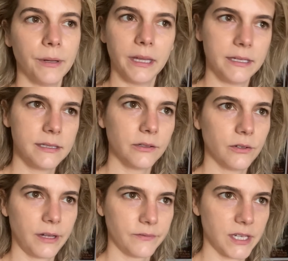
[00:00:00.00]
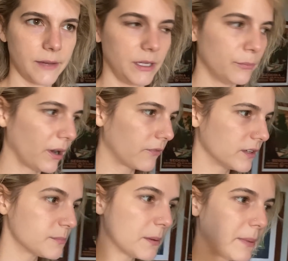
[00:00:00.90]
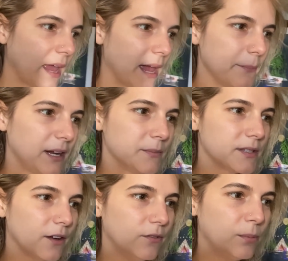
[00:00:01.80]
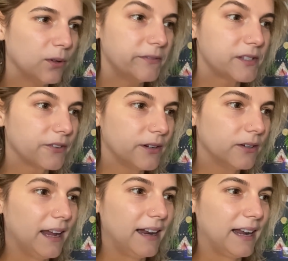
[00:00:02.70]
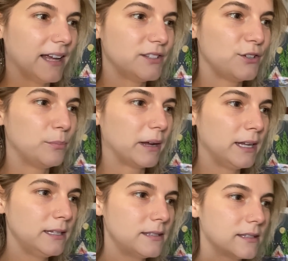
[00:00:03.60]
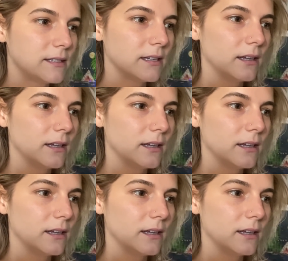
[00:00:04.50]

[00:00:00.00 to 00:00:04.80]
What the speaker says: really still don't have time to eat breakfast, but Pat made himself a bowl of cereal and I had 2 bites.